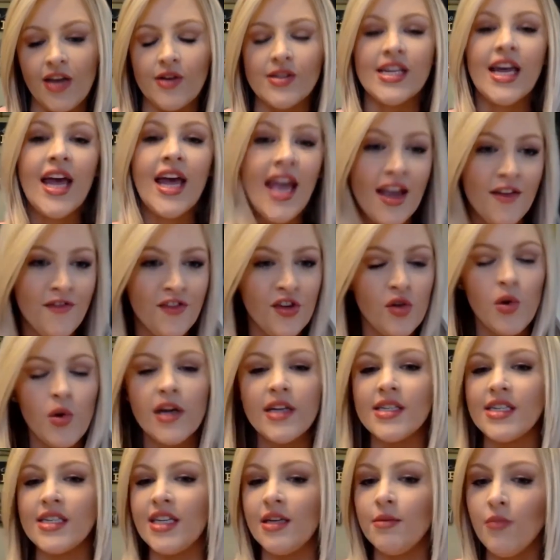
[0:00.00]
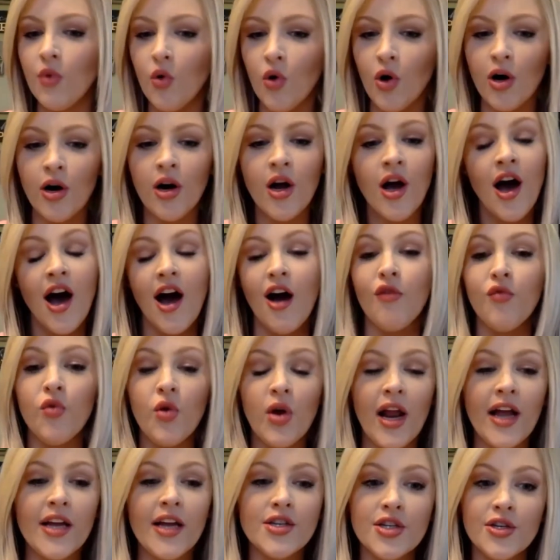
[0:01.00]
Hey, if you want to see more of what I
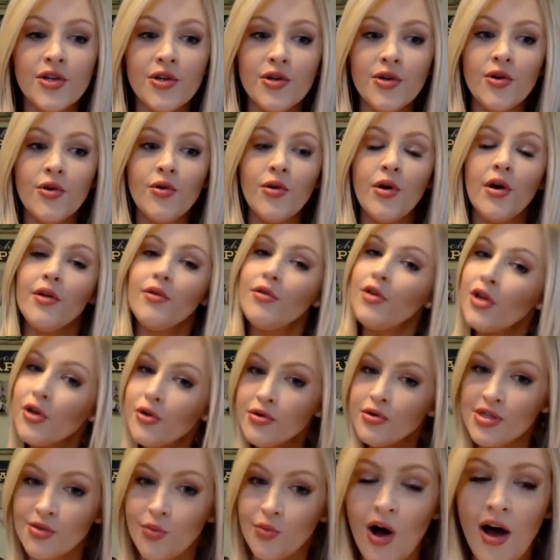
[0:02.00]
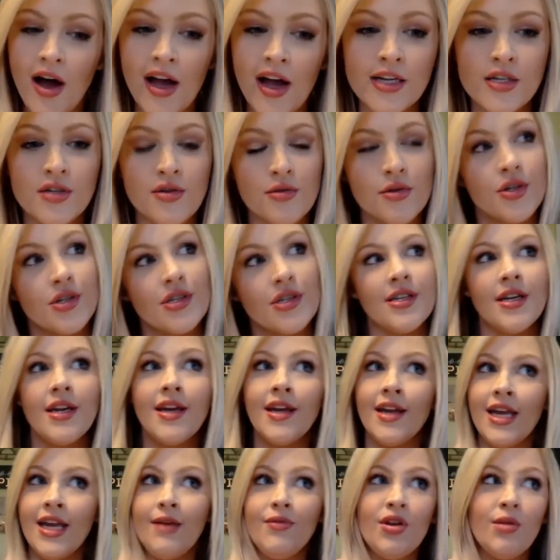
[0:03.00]
do news-wise or just
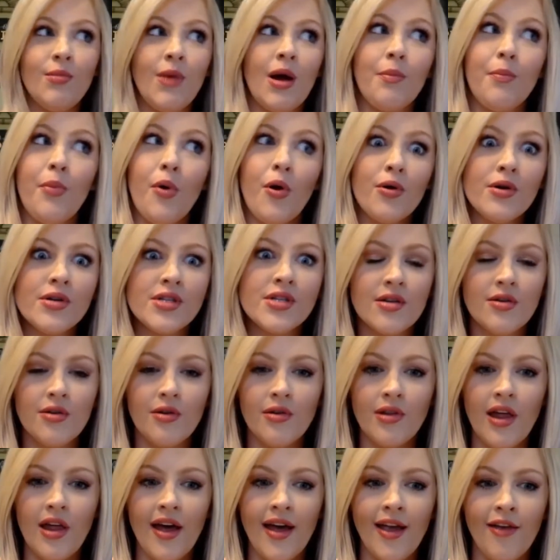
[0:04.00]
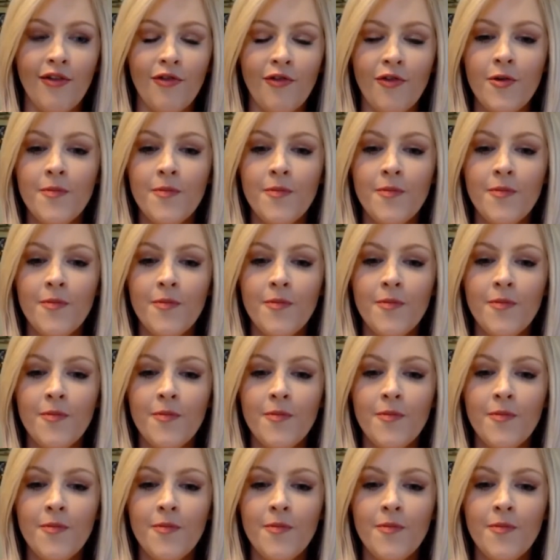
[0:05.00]
even in my personal life,